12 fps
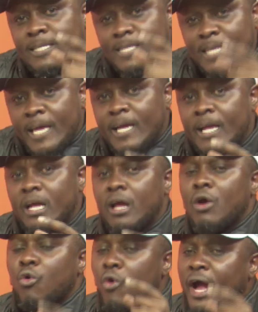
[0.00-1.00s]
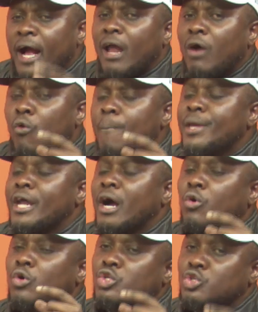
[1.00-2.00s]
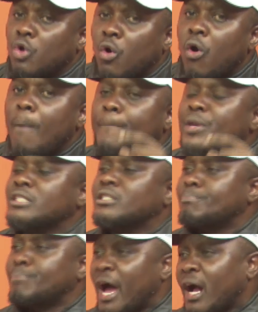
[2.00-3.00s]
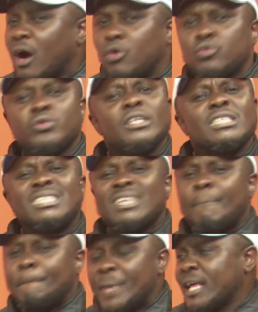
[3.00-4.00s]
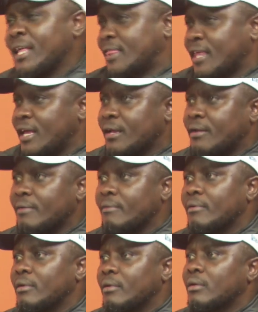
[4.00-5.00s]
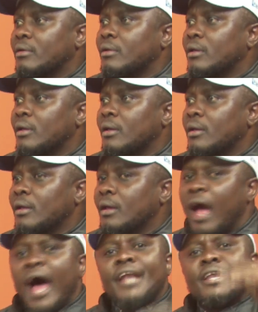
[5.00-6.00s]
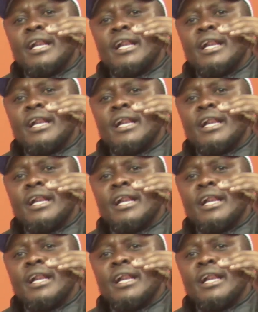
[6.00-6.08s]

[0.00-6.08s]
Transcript: thing, guya gala kubida ko show. Please black out. This is the big thing. And